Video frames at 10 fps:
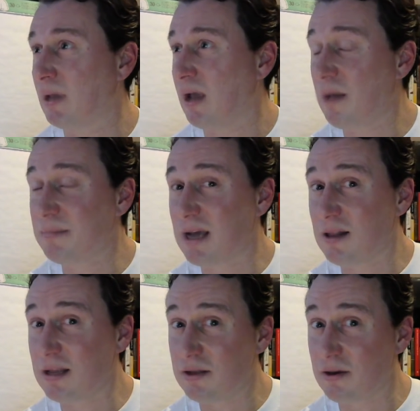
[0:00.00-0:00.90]
I'm
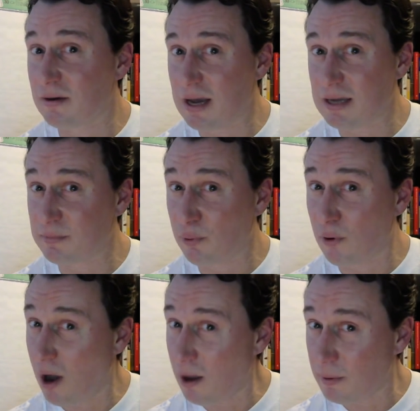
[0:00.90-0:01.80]
telling you guys,
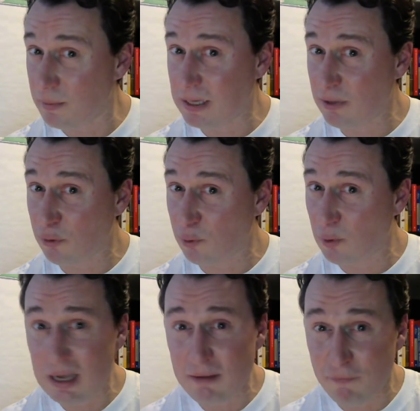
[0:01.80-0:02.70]
probably
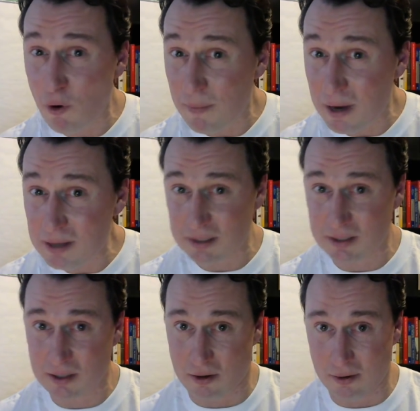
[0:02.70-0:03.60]
3-4 months
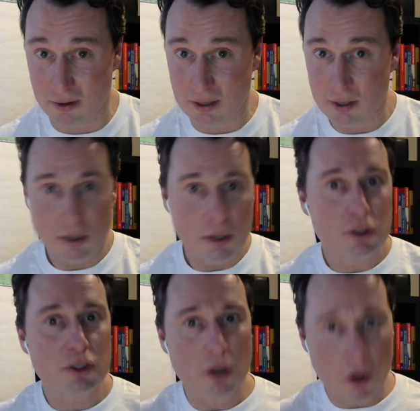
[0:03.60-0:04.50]
ago.
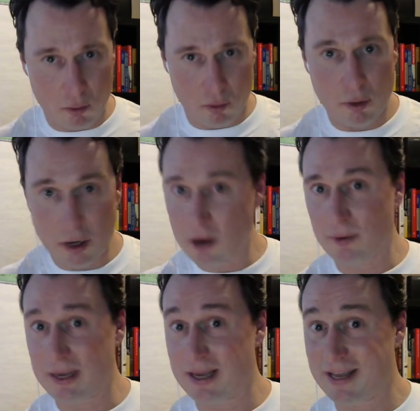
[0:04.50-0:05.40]
So what are
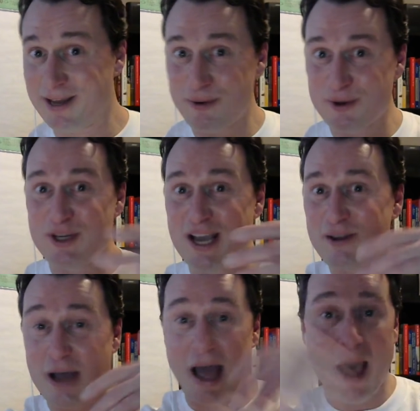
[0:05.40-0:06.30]
we? We're
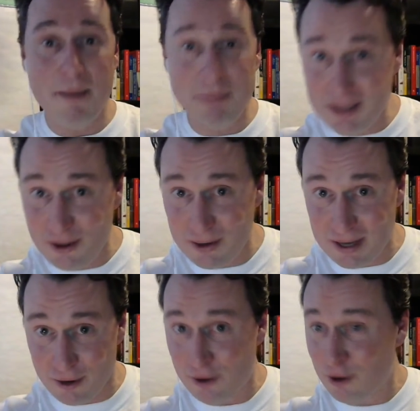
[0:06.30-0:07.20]
January. Happy New
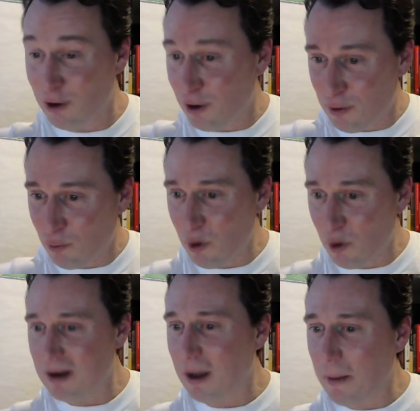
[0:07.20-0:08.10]
Year.
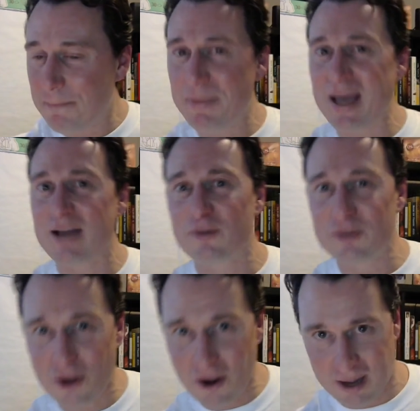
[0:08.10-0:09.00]
What a better
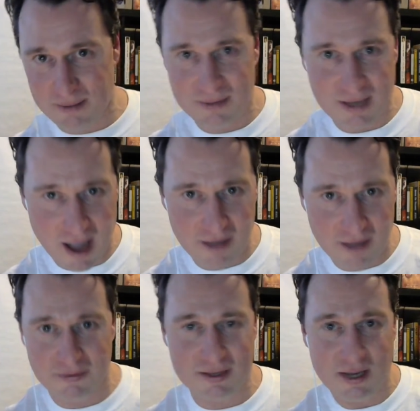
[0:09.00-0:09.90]
time to have
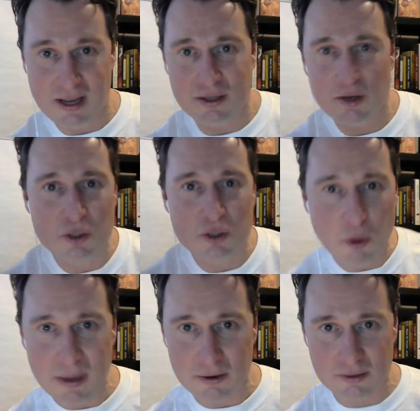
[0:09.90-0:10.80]
this. There's no
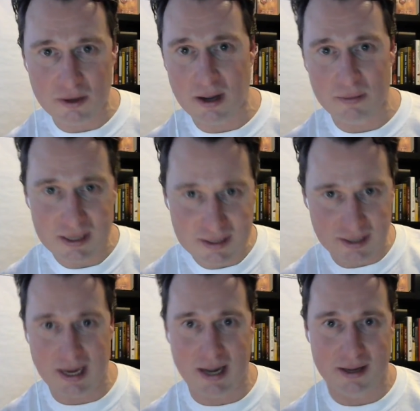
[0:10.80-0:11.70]
better time than
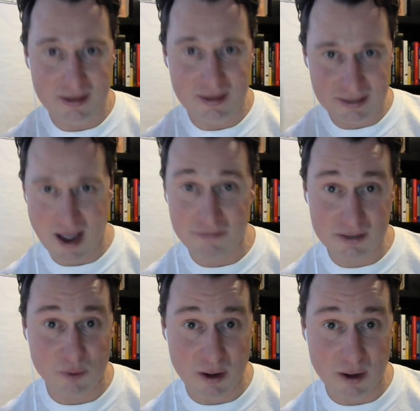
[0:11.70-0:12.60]
today to have
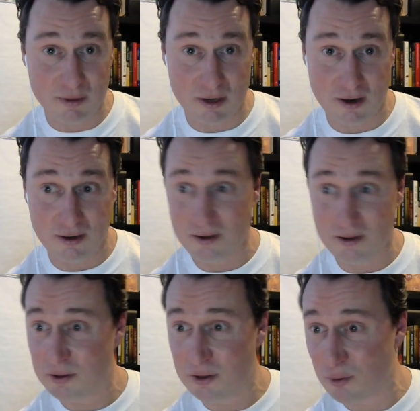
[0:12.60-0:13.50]
this webinar.
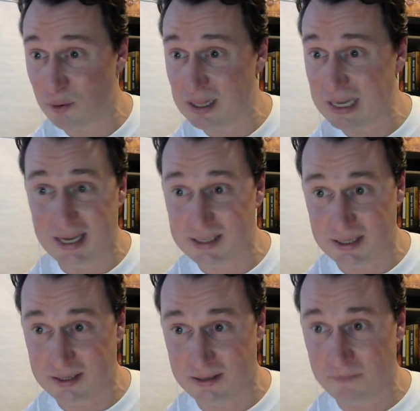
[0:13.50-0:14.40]
There really
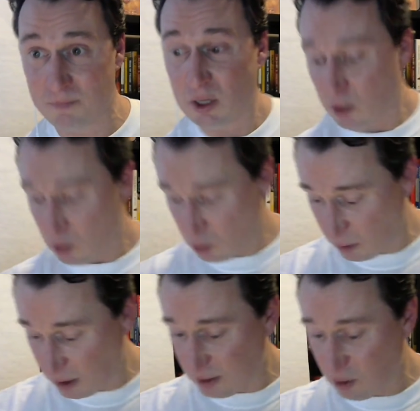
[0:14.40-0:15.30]
isn't. So we're
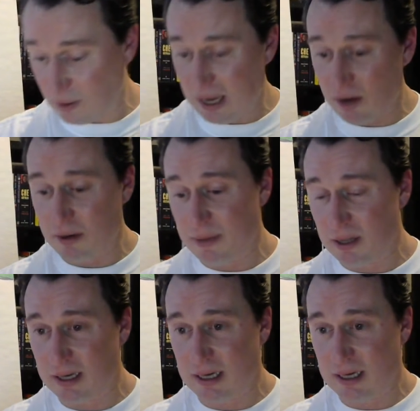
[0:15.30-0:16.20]
going to do
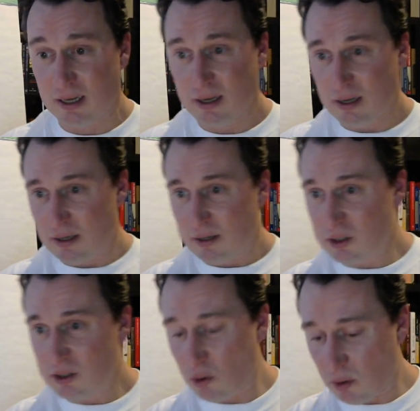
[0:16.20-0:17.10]
accountability.
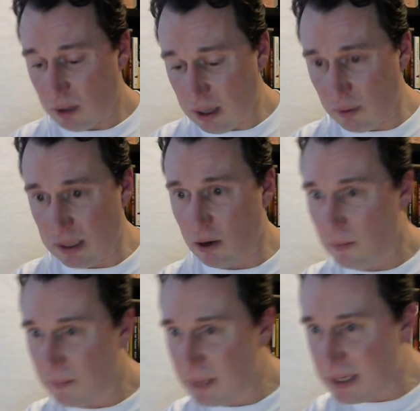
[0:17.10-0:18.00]
So here we
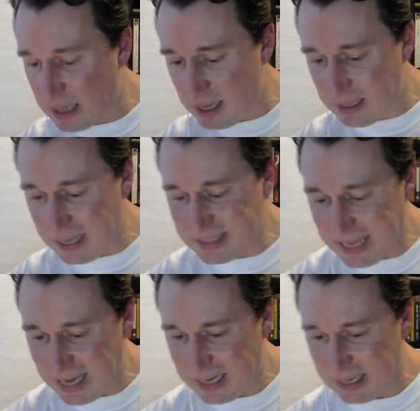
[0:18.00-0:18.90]
go. Let's get
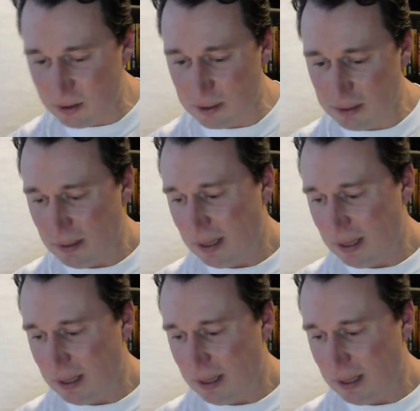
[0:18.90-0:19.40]
into it.